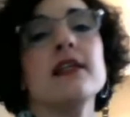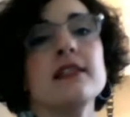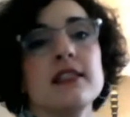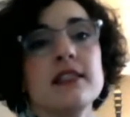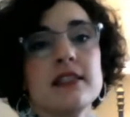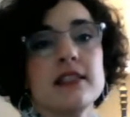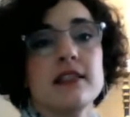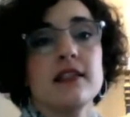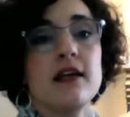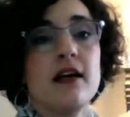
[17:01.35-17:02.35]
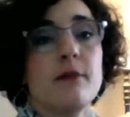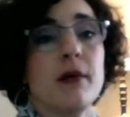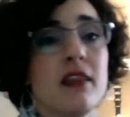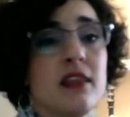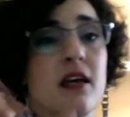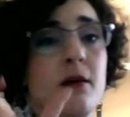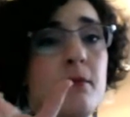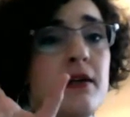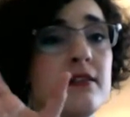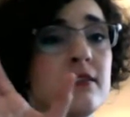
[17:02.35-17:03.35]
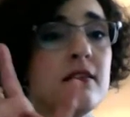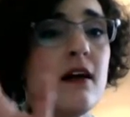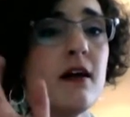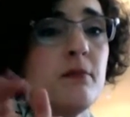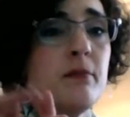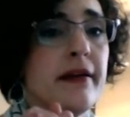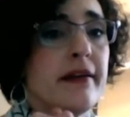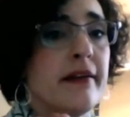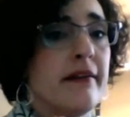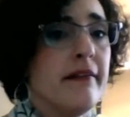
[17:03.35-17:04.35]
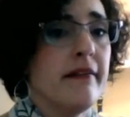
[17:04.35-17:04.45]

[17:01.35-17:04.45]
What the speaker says: that's it. My thumb has not been